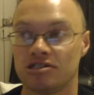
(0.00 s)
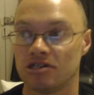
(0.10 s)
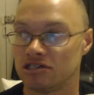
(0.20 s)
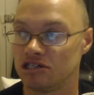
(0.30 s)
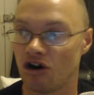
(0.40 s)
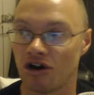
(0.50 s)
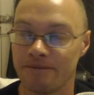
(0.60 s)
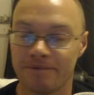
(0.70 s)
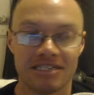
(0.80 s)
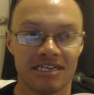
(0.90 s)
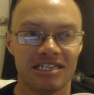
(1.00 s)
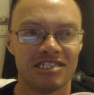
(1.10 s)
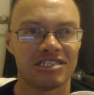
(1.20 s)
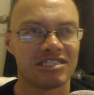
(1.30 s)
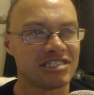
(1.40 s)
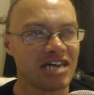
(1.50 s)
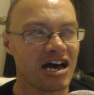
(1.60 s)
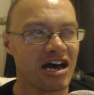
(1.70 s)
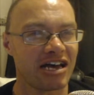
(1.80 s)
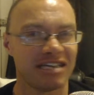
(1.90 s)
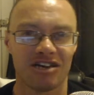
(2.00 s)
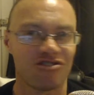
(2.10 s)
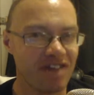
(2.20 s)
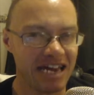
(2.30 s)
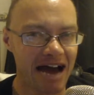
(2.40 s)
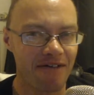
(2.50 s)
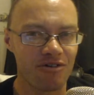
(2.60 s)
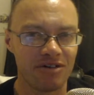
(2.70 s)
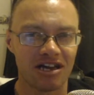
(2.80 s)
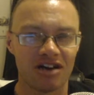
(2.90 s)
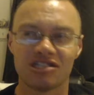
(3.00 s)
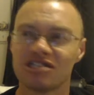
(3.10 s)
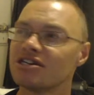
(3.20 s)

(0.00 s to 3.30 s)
Gianni Batiste, is it Green Arrow he does?